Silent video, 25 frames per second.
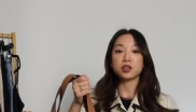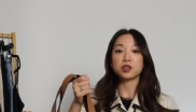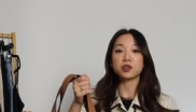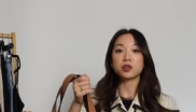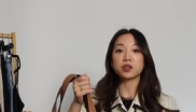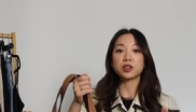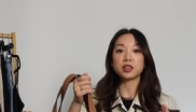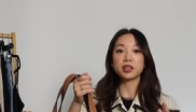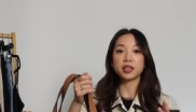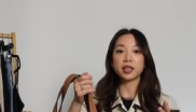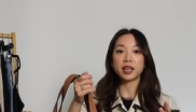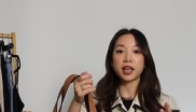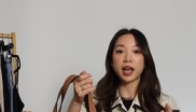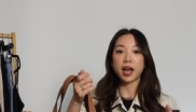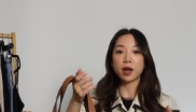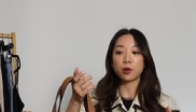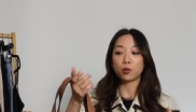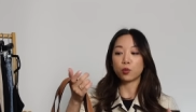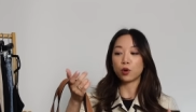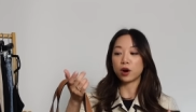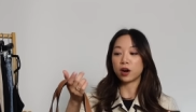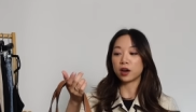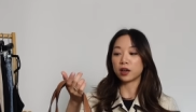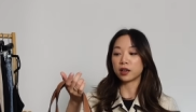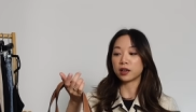you can get
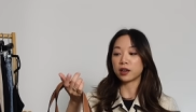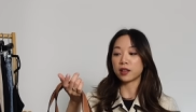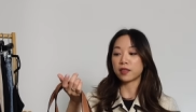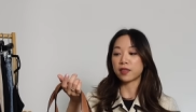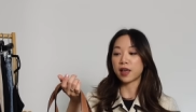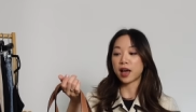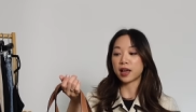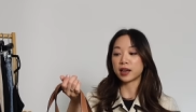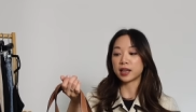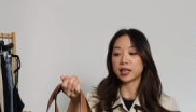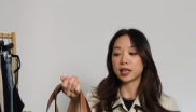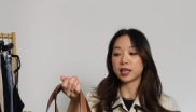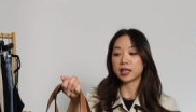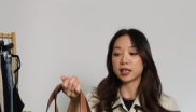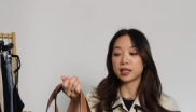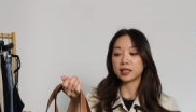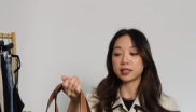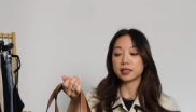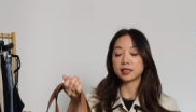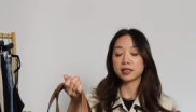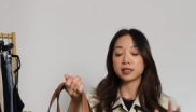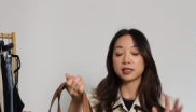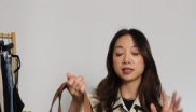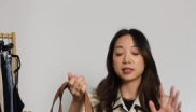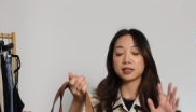one that
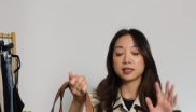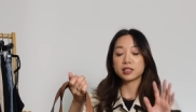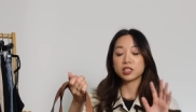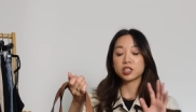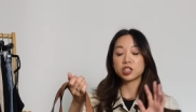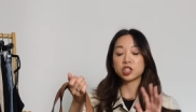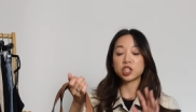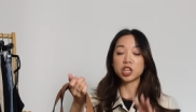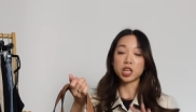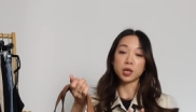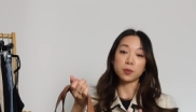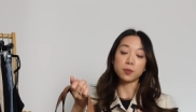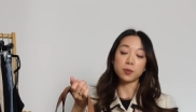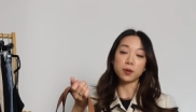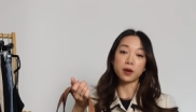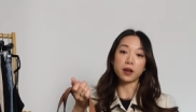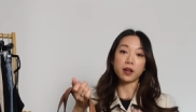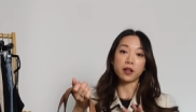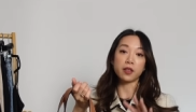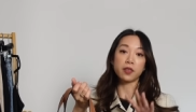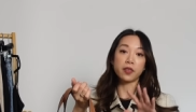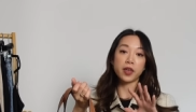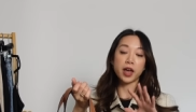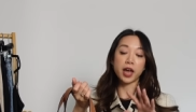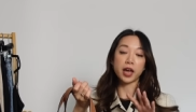is
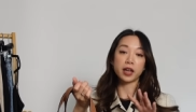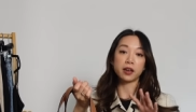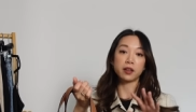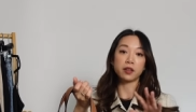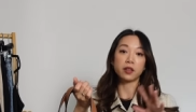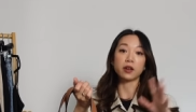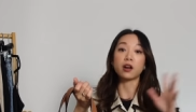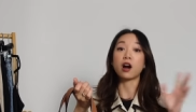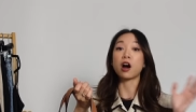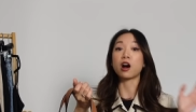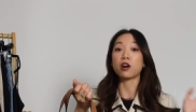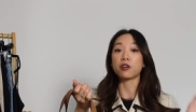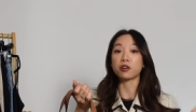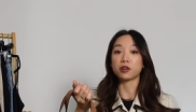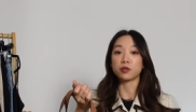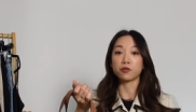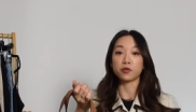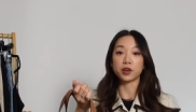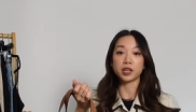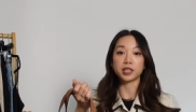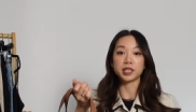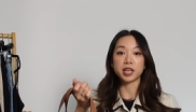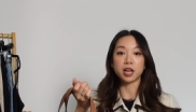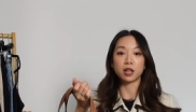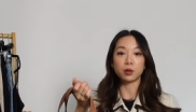cheaper than the current
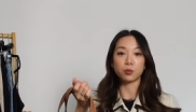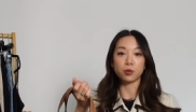retail